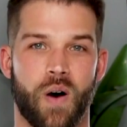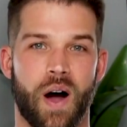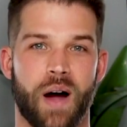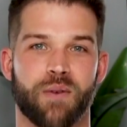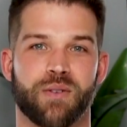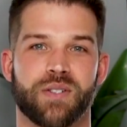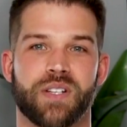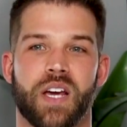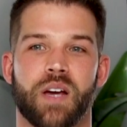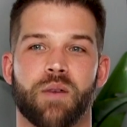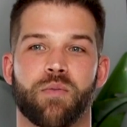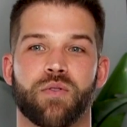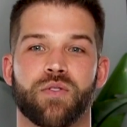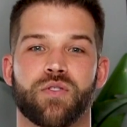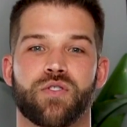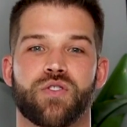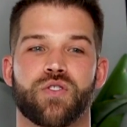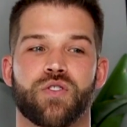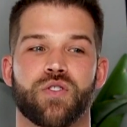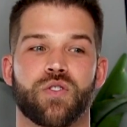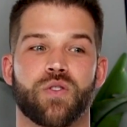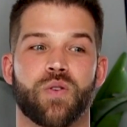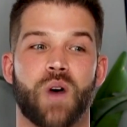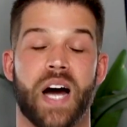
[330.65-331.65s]
I was able
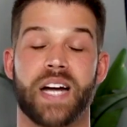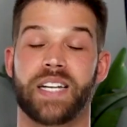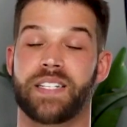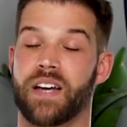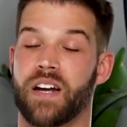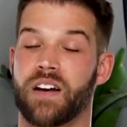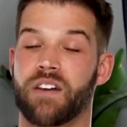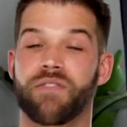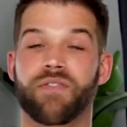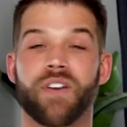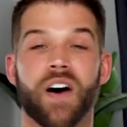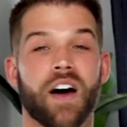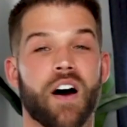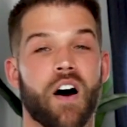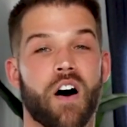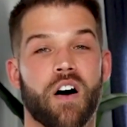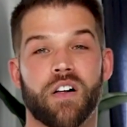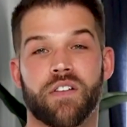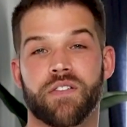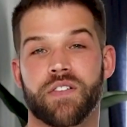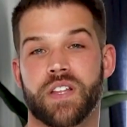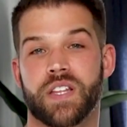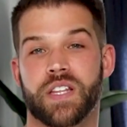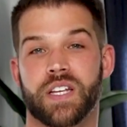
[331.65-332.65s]
to identify
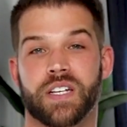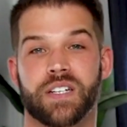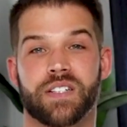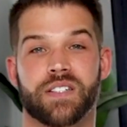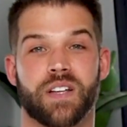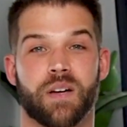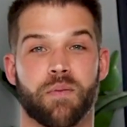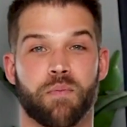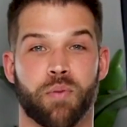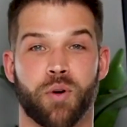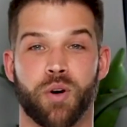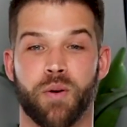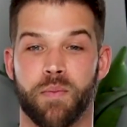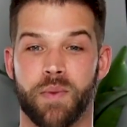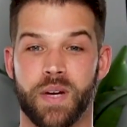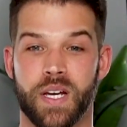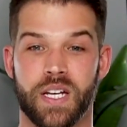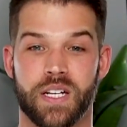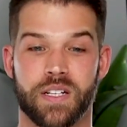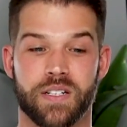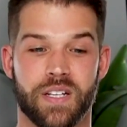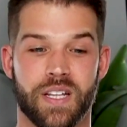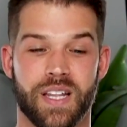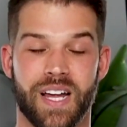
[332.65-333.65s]
all of the things that put
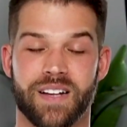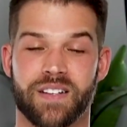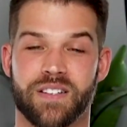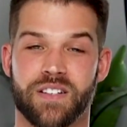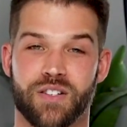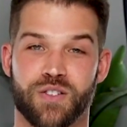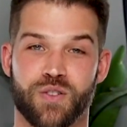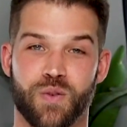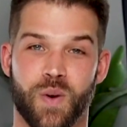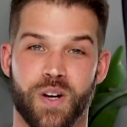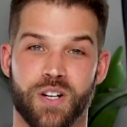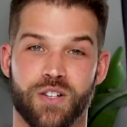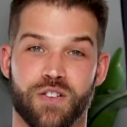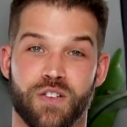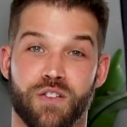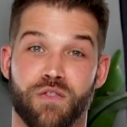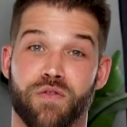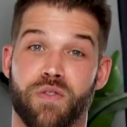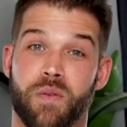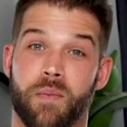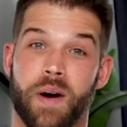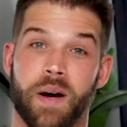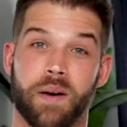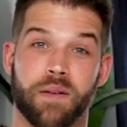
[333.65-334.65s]
me into that situation
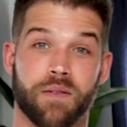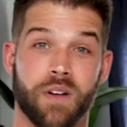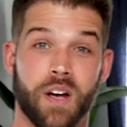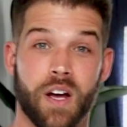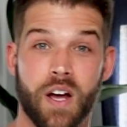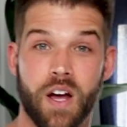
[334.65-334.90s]
from my